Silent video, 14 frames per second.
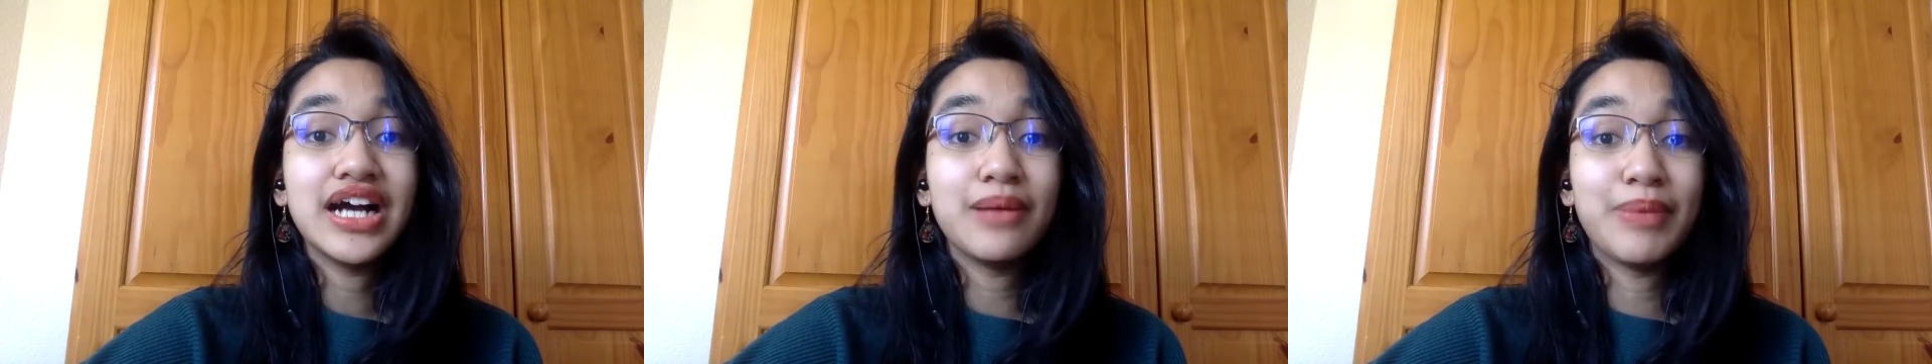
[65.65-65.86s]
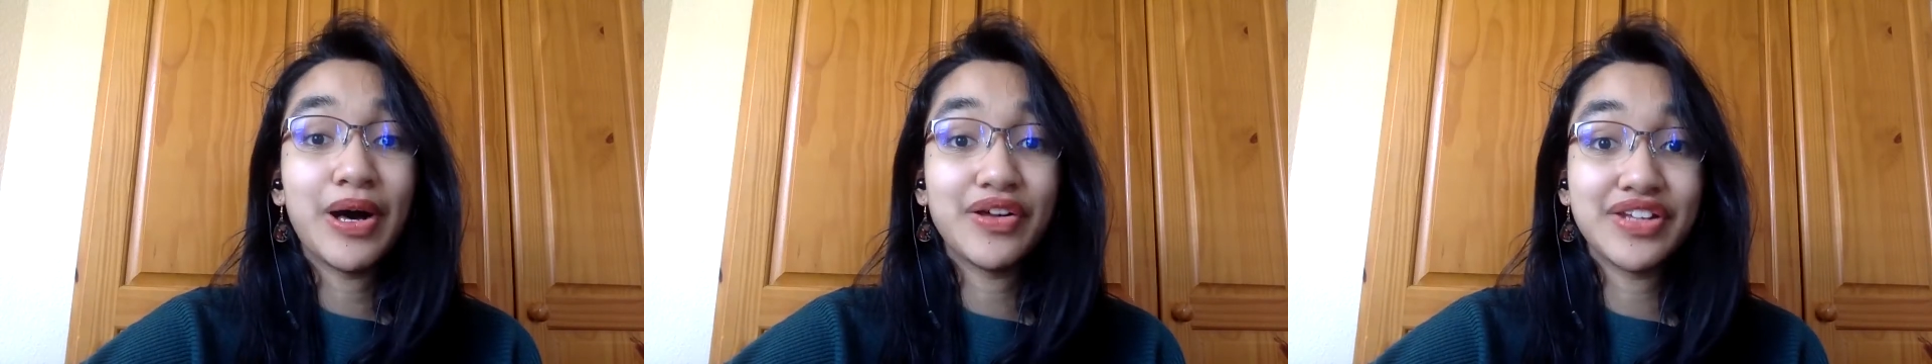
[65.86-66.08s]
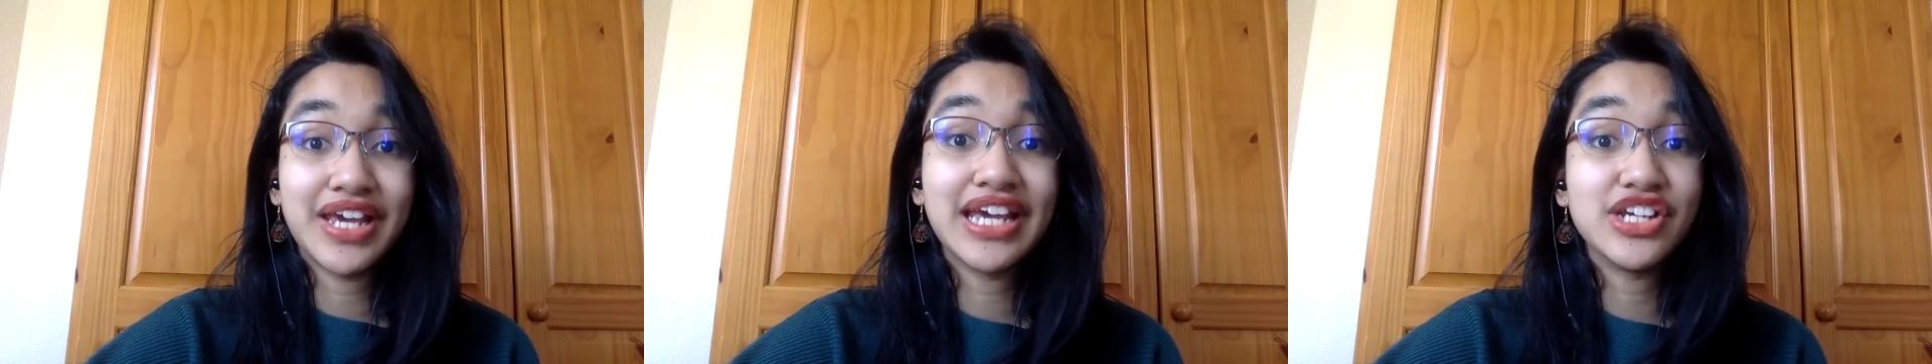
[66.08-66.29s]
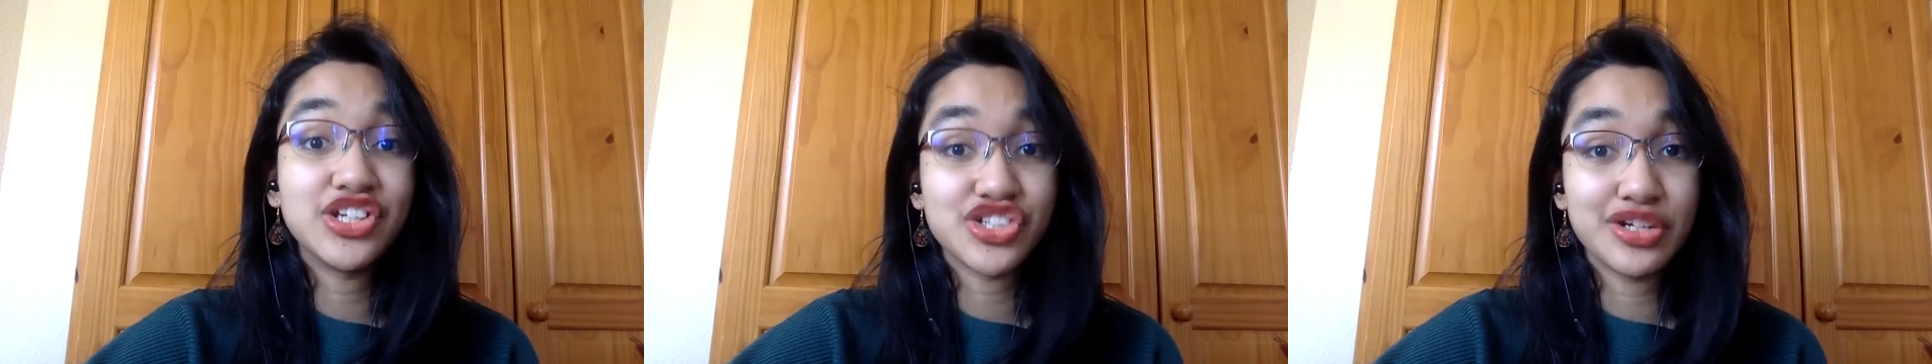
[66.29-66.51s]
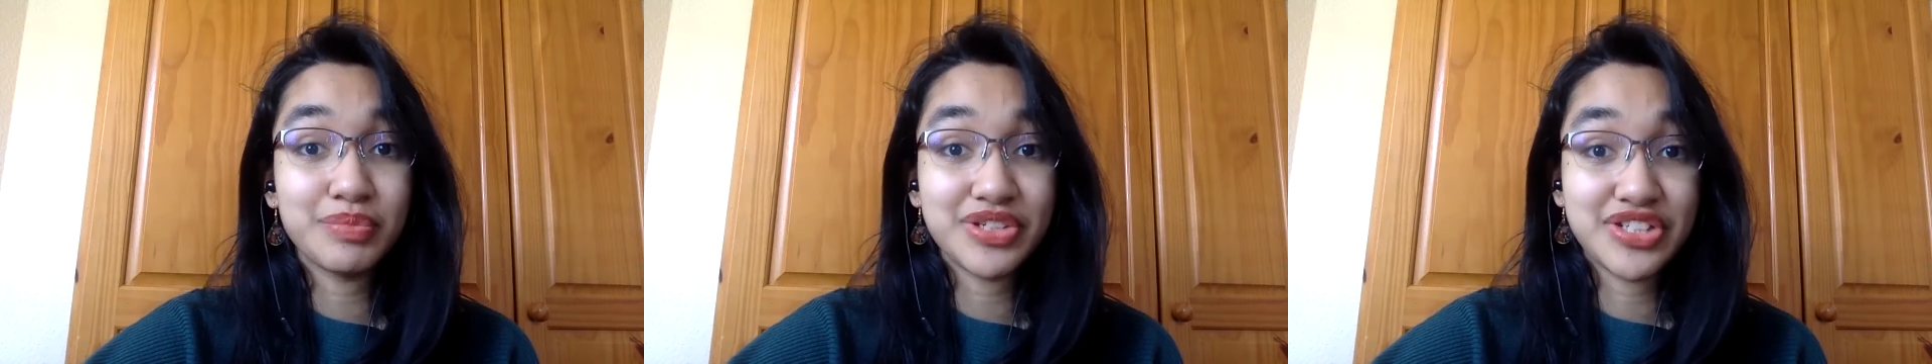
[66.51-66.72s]
about the
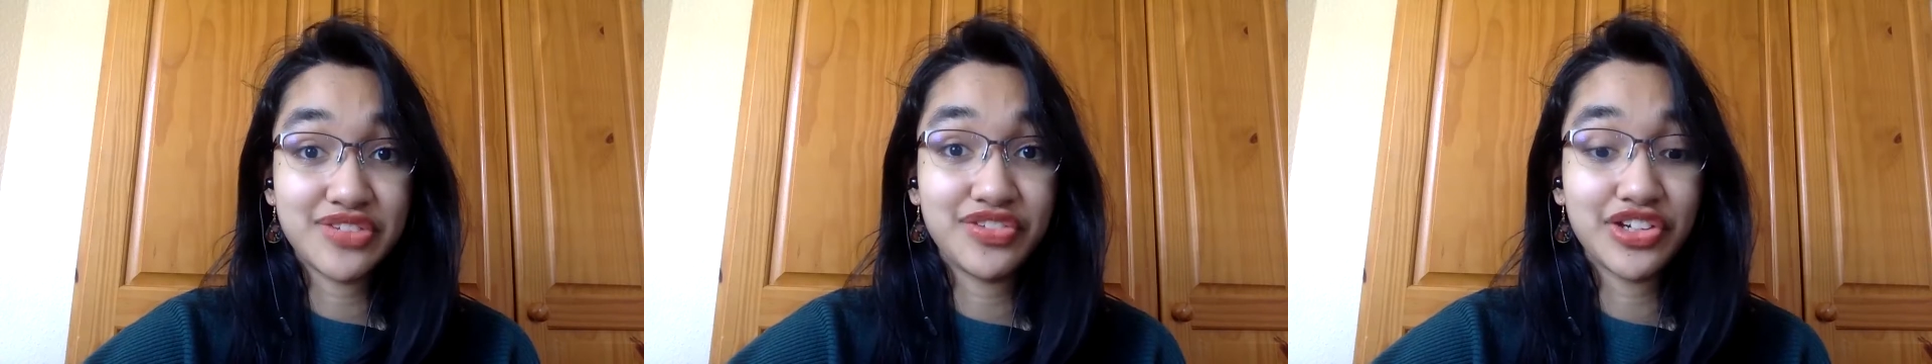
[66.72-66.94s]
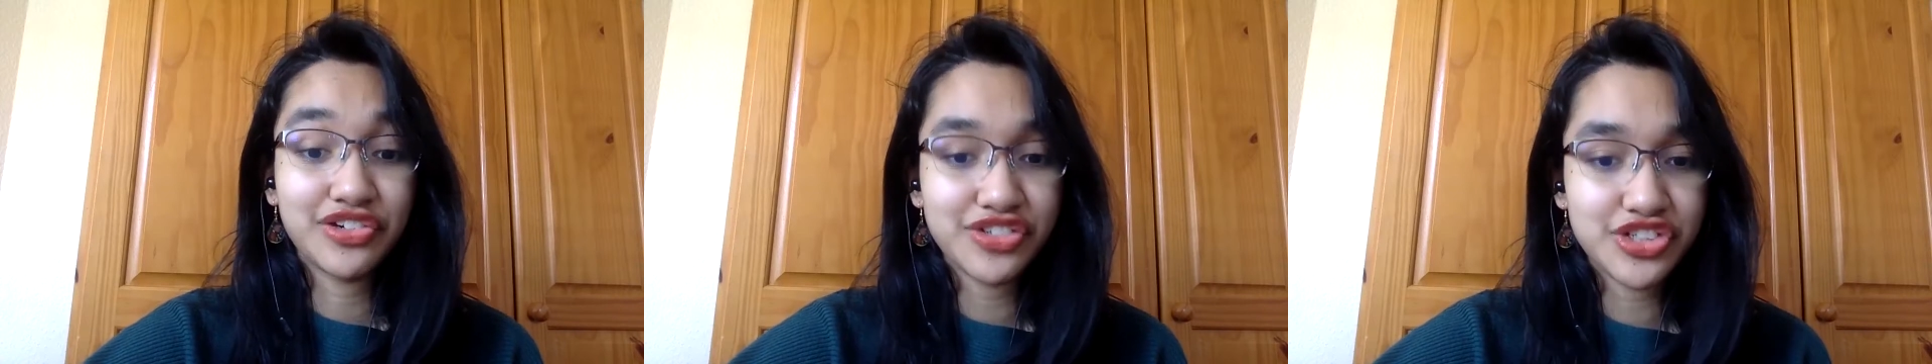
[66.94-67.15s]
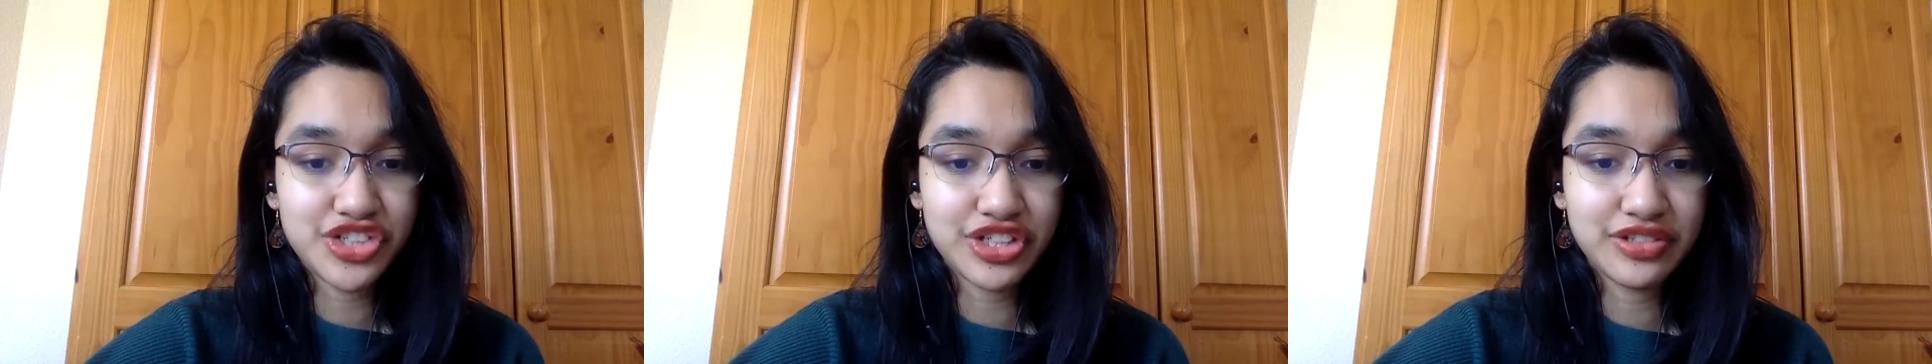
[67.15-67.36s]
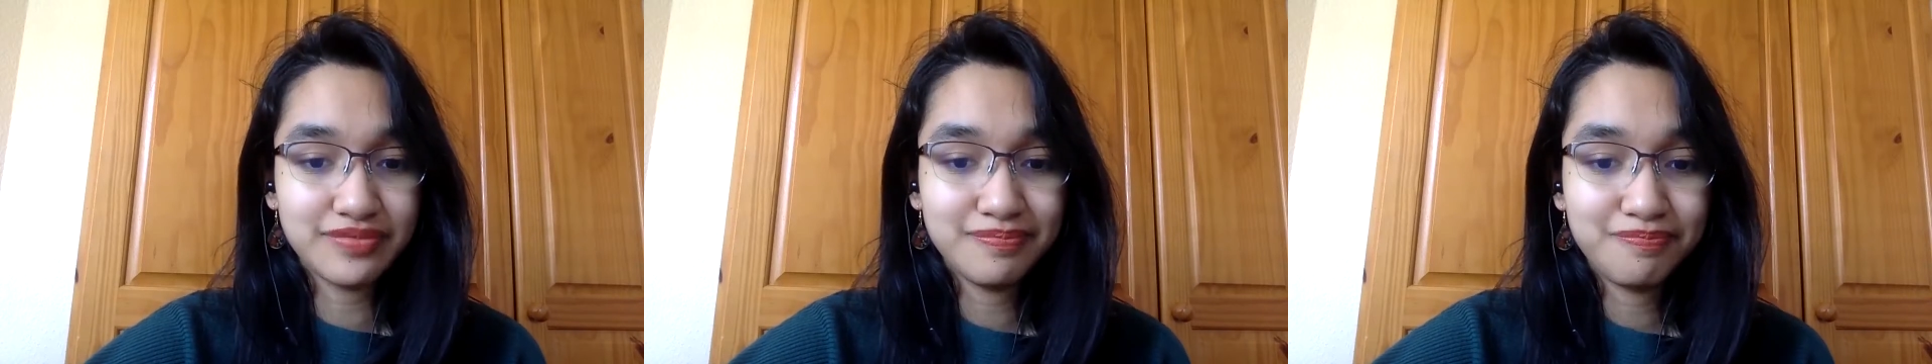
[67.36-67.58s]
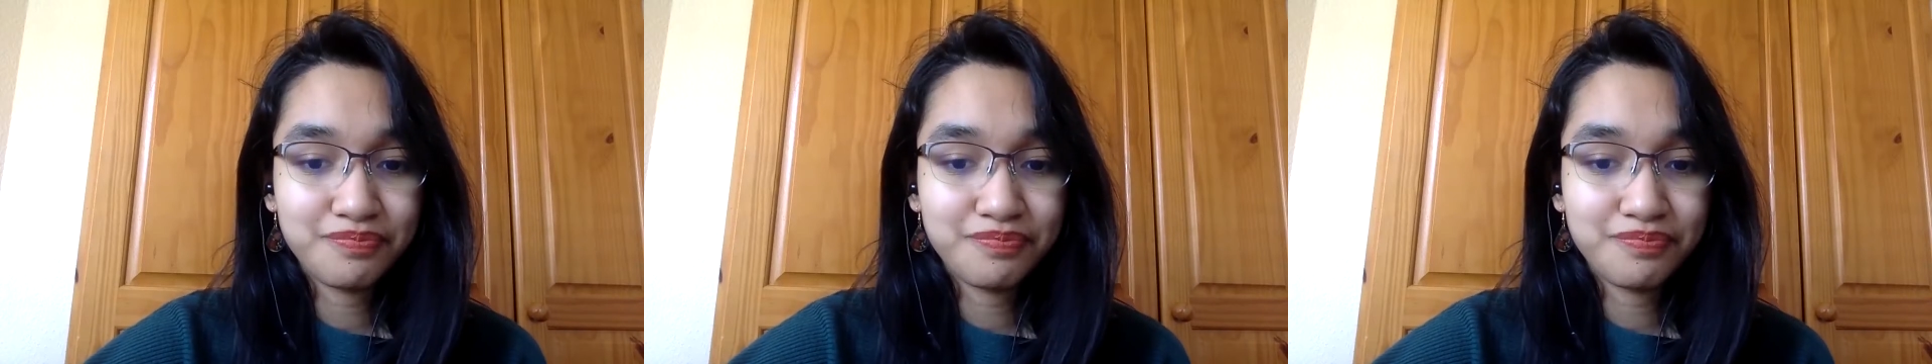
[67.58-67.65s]
Asian Pacific region.